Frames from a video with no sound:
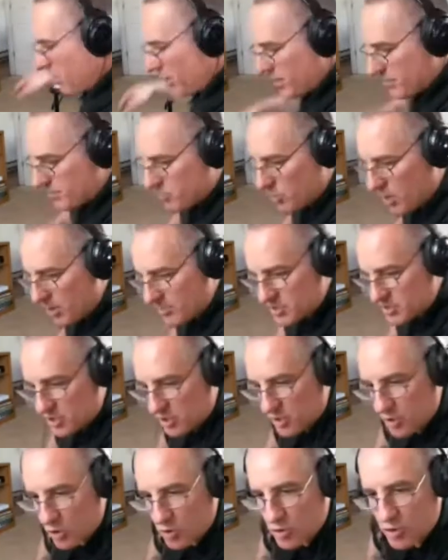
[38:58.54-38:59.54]
I
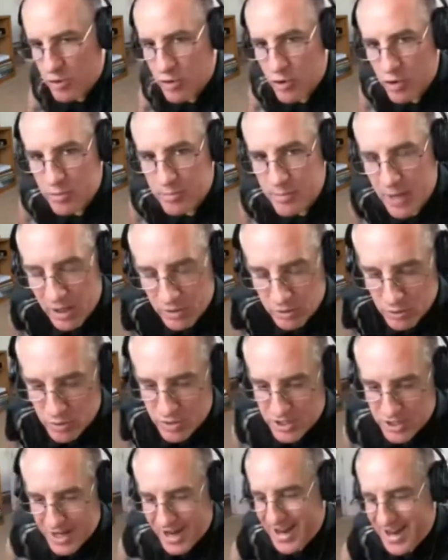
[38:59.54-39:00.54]
promised the local group
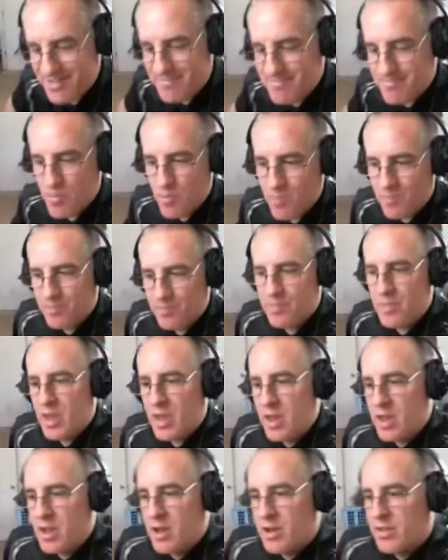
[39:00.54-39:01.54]
Baldur's Gate
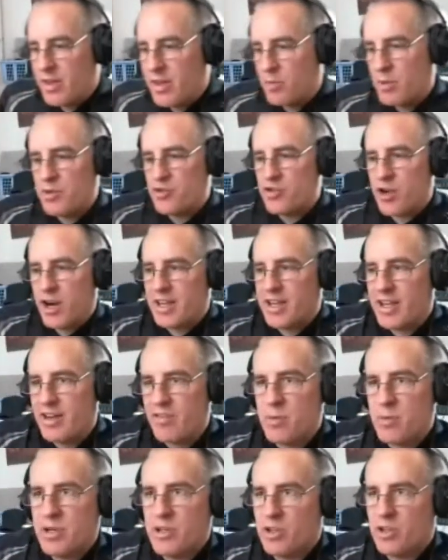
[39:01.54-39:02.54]
that we try to
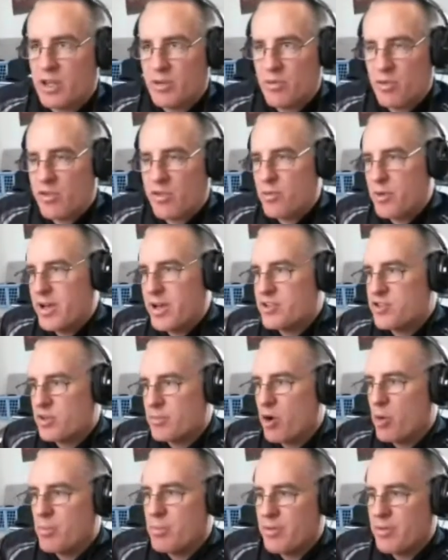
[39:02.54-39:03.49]
get everybody to level 3. So I'm